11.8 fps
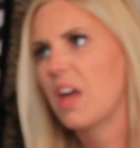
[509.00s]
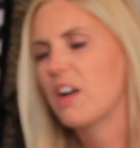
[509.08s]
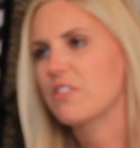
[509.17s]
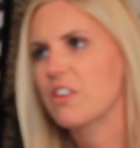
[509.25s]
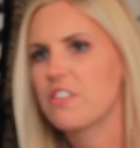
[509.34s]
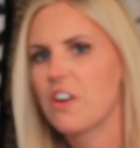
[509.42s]

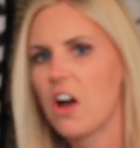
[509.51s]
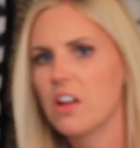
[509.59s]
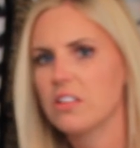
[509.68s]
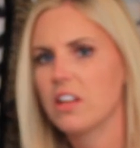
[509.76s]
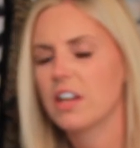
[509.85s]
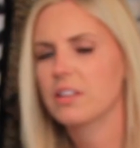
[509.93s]
ever
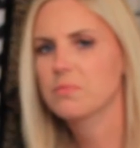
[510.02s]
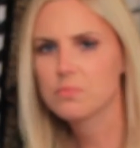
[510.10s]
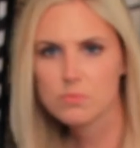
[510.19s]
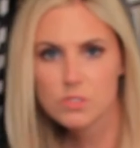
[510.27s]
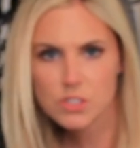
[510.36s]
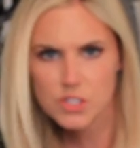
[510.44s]
thought like,
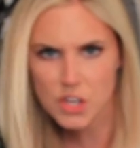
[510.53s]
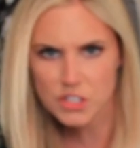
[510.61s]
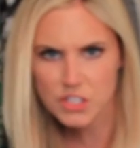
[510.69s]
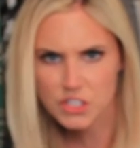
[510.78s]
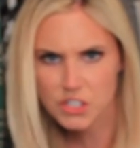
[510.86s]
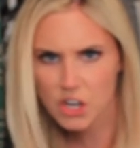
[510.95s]
does
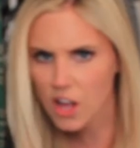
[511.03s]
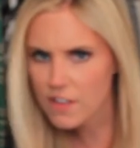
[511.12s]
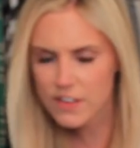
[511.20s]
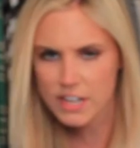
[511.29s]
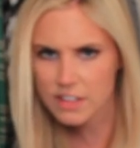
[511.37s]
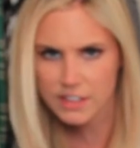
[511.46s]
this girl
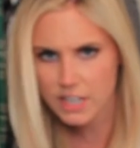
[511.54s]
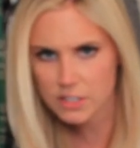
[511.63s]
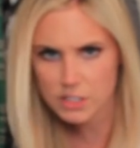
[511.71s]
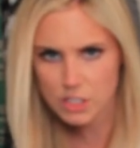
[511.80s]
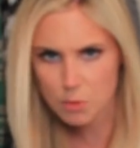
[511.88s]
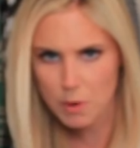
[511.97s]
have anything
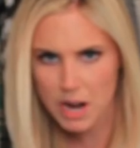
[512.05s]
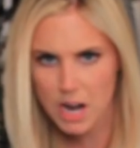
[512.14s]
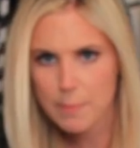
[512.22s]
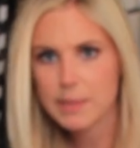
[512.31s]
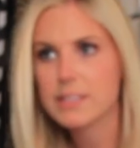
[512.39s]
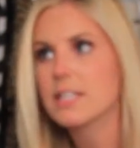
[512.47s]
else to
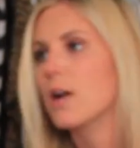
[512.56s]
wear? Because